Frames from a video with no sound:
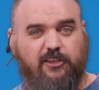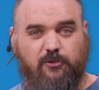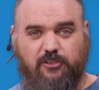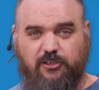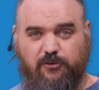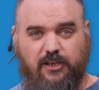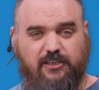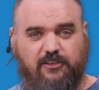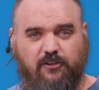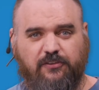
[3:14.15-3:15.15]
He goes into great
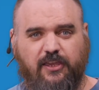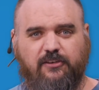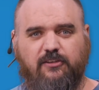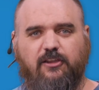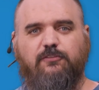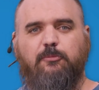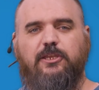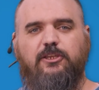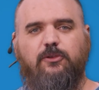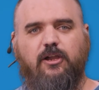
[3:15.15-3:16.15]
detail on that. Uh, for
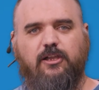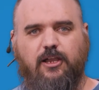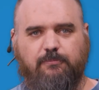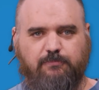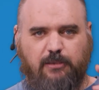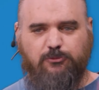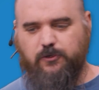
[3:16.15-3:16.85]
PDQ.com, I'm